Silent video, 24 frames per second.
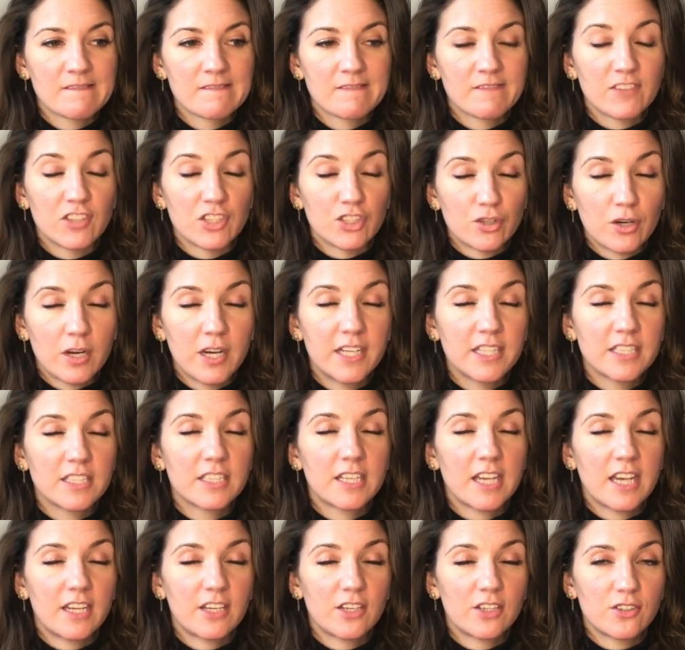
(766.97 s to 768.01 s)
for trying to
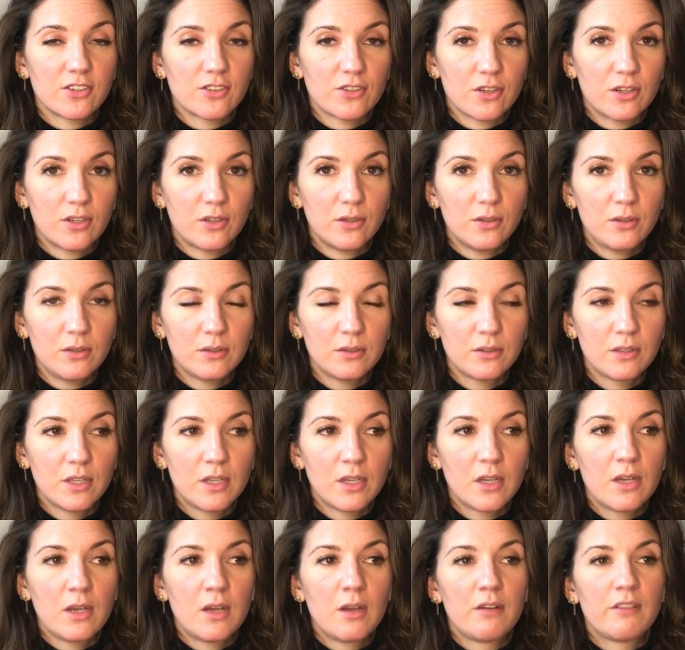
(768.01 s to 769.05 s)
gain control,
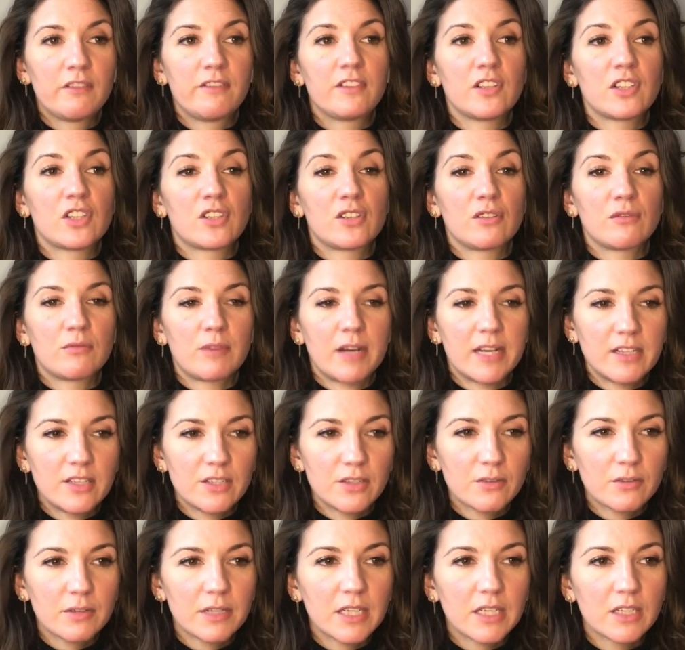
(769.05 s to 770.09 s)
for
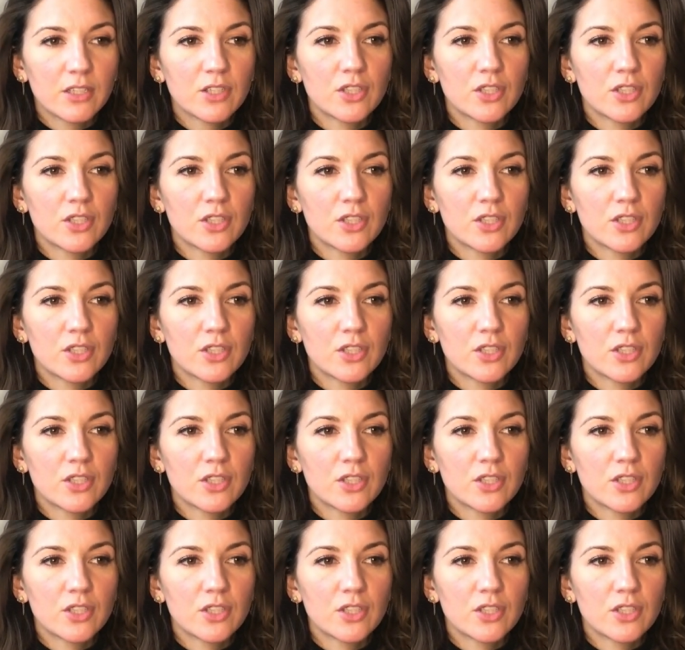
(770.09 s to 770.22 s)
surrendering